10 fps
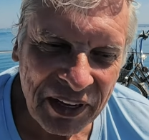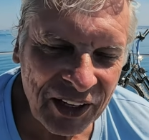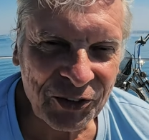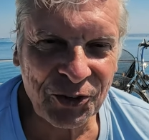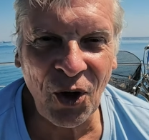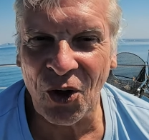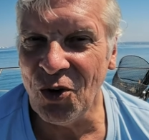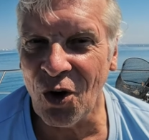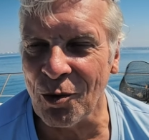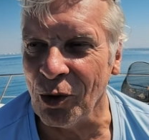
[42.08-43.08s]
It's not
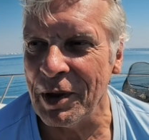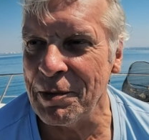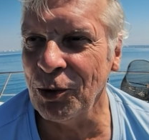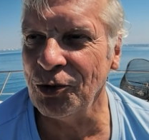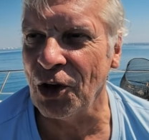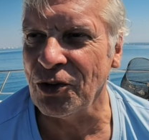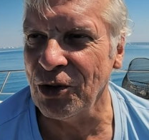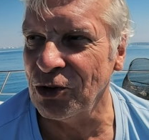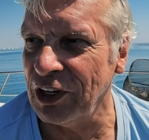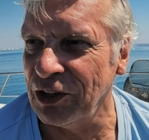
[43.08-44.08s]
normal. People don't
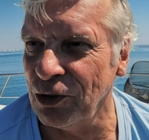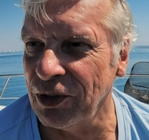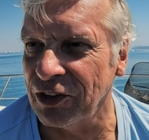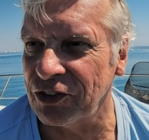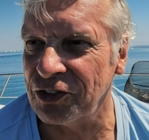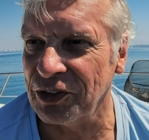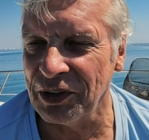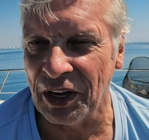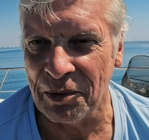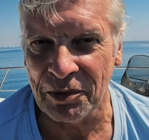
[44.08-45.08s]
usually do this
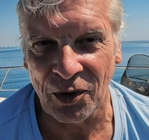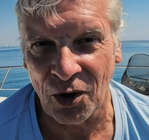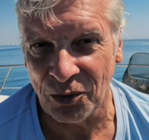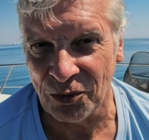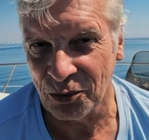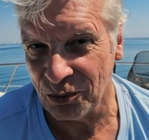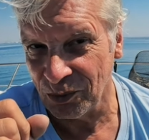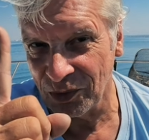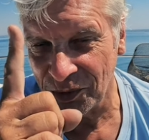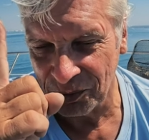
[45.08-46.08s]
on
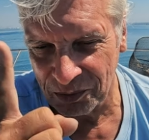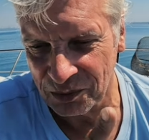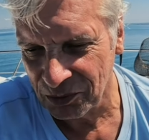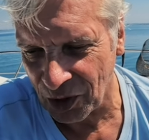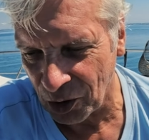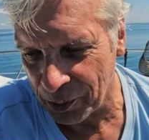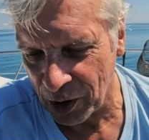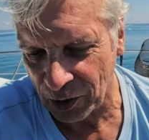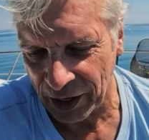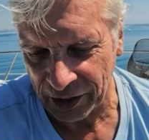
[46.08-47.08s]
a
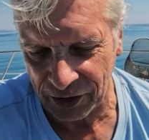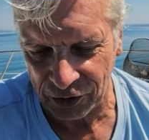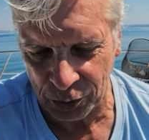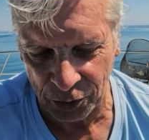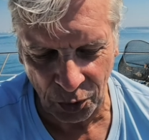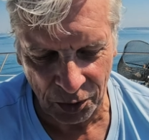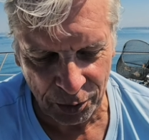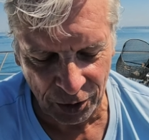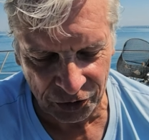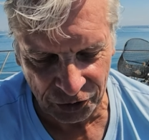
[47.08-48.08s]
boat like this with one
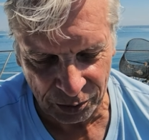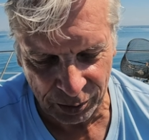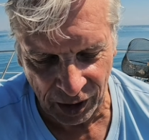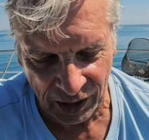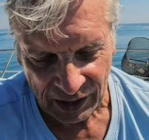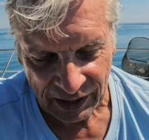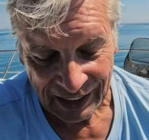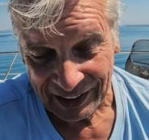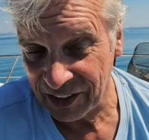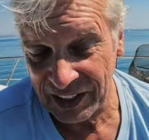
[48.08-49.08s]
person, but
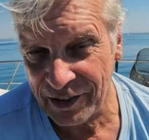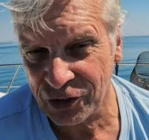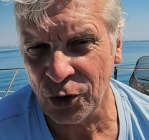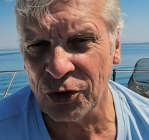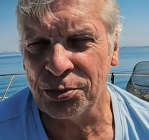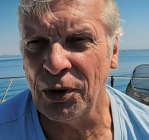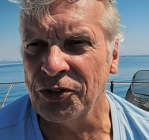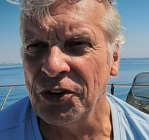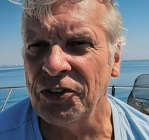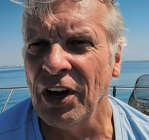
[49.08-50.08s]
didn't have a choice
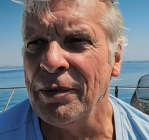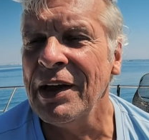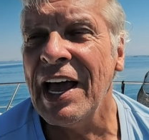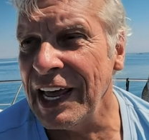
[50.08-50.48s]
most of the time.